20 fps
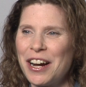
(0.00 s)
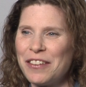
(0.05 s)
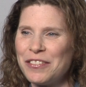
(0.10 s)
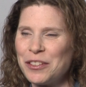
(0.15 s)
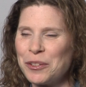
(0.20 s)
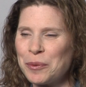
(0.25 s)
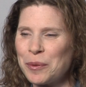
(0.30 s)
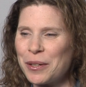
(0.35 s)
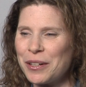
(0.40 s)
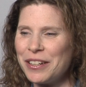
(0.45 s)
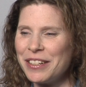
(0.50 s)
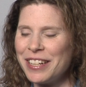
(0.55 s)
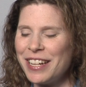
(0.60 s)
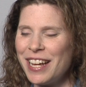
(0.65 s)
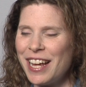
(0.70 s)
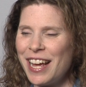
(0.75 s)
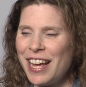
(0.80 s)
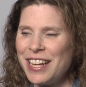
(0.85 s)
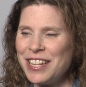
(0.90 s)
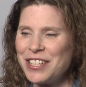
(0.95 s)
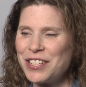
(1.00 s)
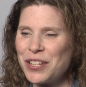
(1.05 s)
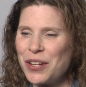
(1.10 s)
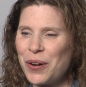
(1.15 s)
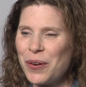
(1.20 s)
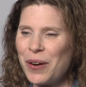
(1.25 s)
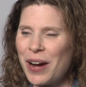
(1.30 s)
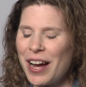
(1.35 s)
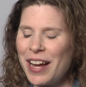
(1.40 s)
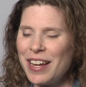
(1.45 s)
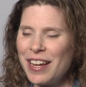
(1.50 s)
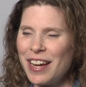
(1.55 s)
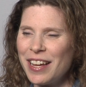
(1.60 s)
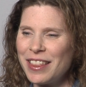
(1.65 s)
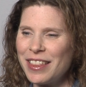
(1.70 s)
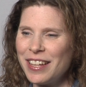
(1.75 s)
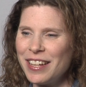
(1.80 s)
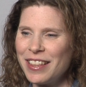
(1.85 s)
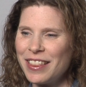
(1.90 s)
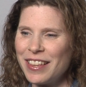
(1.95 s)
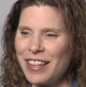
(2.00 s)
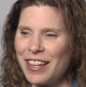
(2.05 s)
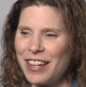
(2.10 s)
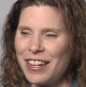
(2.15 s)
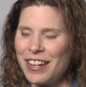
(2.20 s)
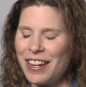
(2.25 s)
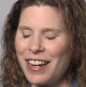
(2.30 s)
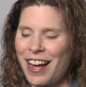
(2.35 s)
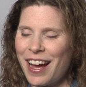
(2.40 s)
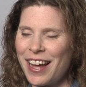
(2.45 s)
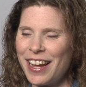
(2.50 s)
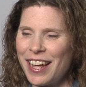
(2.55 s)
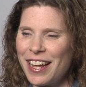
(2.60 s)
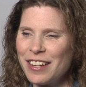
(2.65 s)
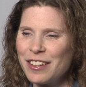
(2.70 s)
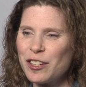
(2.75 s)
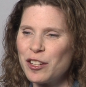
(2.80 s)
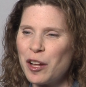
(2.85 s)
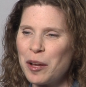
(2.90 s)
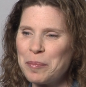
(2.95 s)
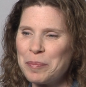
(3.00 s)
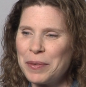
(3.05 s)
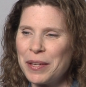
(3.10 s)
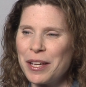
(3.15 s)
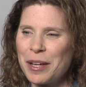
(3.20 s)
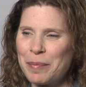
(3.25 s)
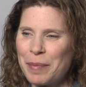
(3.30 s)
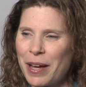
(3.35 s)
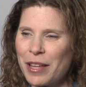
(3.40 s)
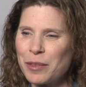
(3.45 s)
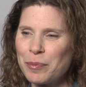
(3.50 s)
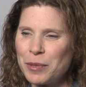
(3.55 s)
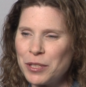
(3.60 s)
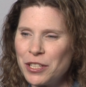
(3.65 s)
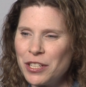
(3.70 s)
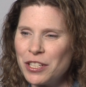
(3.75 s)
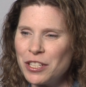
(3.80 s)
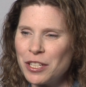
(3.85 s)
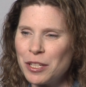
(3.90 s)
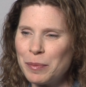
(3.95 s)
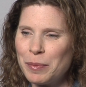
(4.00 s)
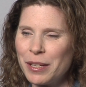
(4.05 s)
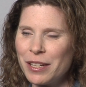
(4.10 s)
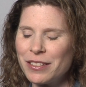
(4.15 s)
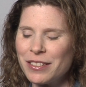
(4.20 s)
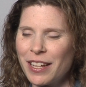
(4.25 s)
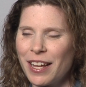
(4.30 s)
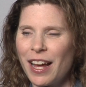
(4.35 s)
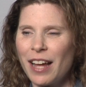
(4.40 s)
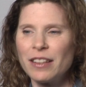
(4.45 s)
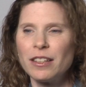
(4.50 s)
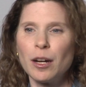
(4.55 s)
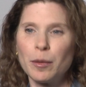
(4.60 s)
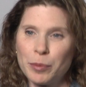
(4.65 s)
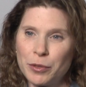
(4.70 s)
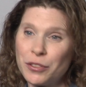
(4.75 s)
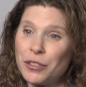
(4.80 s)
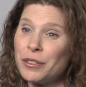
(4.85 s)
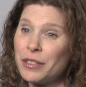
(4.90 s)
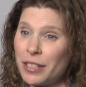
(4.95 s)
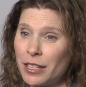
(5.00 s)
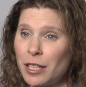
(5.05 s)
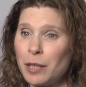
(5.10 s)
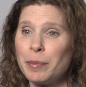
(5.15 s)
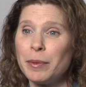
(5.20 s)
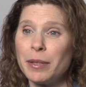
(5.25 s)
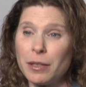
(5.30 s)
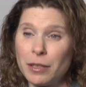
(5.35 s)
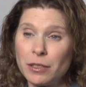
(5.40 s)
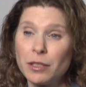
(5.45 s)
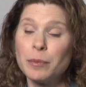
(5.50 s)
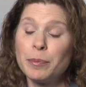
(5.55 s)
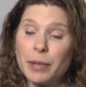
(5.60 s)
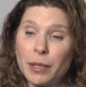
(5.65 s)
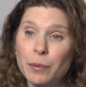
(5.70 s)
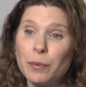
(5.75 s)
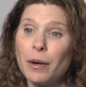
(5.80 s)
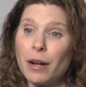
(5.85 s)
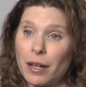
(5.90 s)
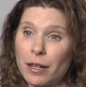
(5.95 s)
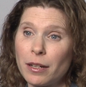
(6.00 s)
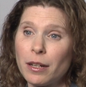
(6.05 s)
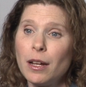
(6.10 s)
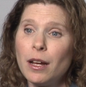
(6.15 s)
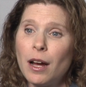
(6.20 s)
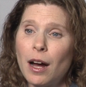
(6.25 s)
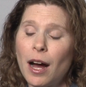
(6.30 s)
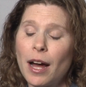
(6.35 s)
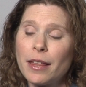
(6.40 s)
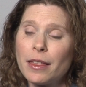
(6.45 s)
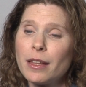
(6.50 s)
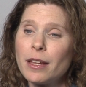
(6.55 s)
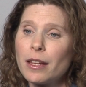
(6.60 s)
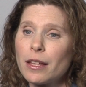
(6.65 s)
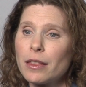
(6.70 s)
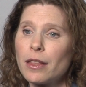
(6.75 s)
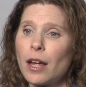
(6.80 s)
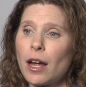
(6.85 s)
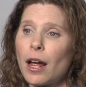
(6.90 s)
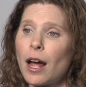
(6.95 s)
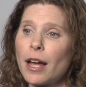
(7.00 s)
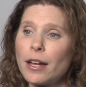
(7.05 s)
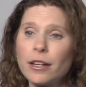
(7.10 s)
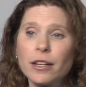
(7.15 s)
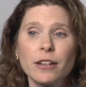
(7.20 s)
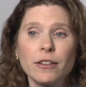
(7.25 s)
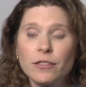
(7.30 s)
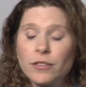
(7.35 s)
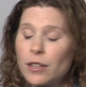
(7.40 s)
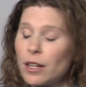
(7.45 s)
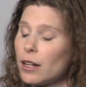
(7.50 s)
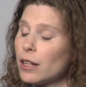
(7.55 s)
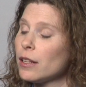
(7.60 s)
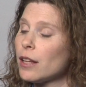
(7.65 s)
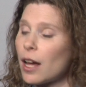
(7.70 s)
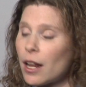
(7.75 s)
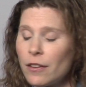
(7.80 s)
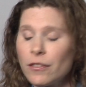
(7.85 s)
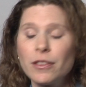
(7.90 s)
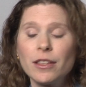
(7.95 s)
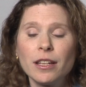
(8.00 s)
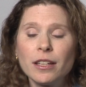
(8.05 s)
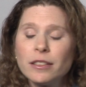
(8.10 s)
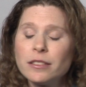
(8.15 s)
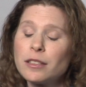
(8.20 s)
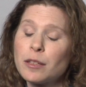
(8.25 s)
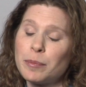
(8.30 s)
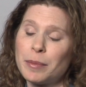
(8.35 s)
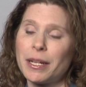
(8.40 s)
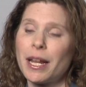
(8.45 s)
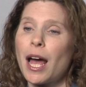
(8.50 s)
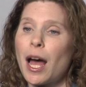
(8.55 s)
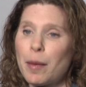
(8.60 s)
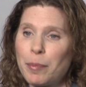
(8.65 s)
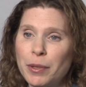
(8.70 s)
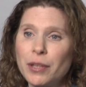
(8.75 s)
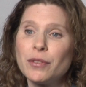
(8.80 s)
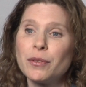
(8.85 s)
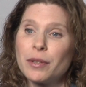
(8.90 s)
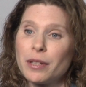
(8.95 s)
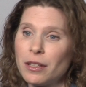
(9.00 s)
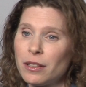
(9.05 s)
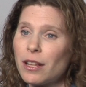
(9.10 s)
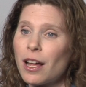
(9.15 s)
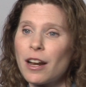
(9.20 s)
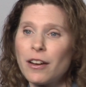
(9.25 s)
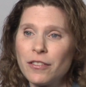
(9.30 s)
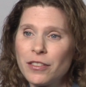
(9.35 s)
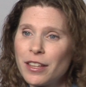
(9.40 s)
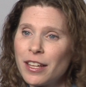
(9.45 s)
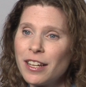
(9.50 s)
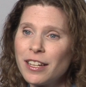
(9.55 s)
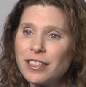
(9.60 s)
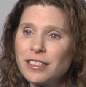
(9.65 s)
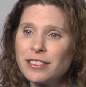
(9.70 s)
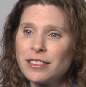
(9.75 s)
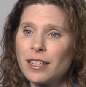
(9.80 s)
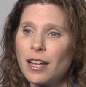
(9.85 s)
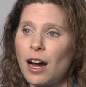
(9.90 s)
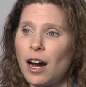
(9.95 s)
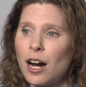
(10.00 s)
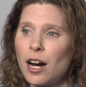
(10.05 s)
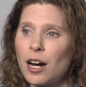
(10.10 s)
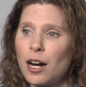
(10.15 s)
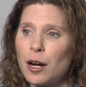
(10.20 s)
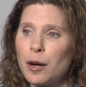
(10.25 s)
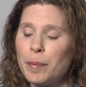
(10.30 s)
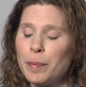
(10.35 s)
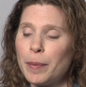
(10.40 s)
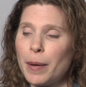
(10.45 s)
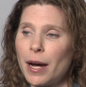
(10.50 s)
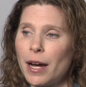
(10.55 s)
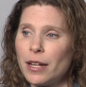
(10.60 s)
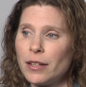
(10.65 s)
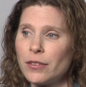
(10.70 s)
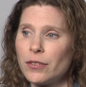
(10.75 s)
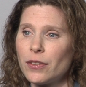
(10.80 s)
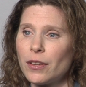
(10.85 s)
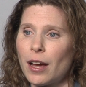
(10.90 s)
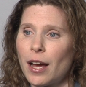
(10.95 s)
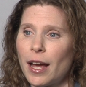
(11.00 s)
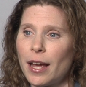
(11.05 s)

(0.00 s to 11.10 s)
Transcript: the world. So I think that I ended up being a mathematician because I had the opportunity to be one. I think that I could have done a lot of things and been happy doing a lot of things, but